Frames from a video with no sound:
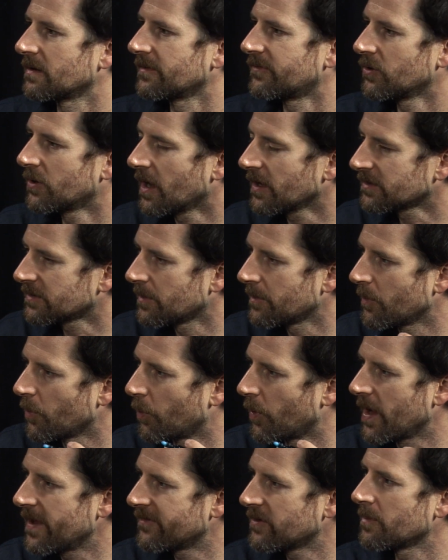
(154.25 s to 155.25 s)
If you got to
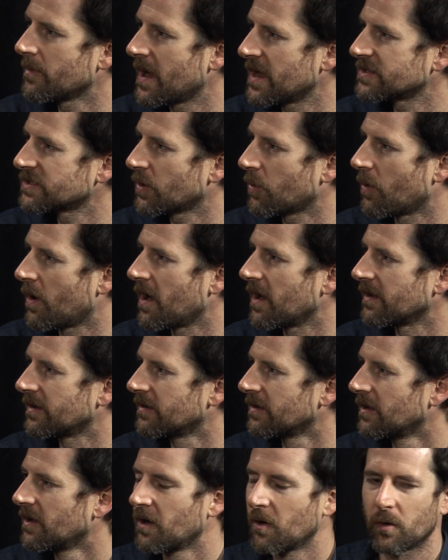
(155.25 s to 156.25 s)
wave your magic wand,
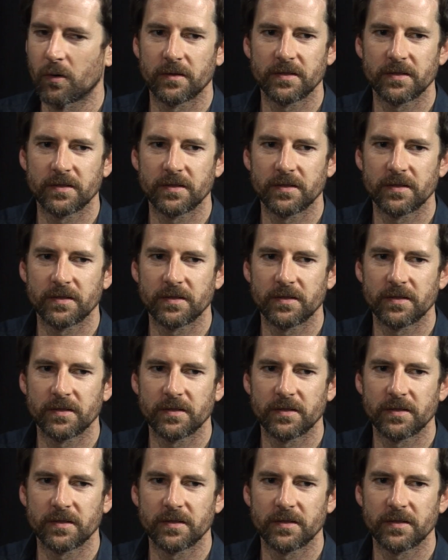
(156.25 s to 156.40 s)
or